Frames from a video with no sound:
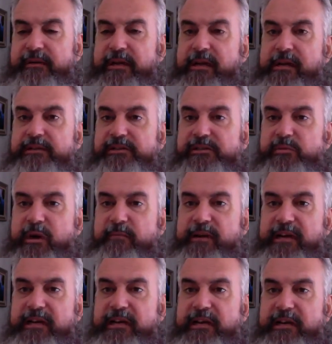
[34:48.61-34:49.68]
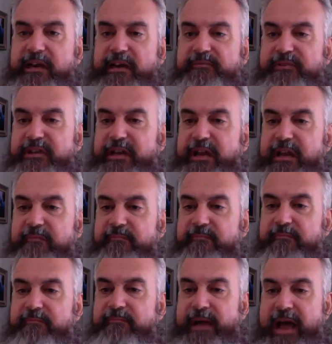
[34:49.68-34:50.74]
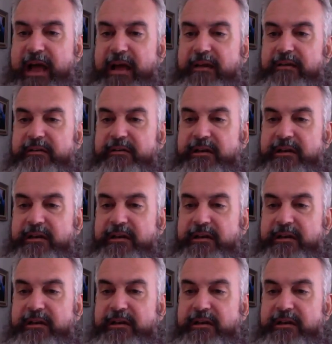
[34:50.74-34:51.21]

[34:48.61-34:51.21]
And this is where I'm going to cut it off today. But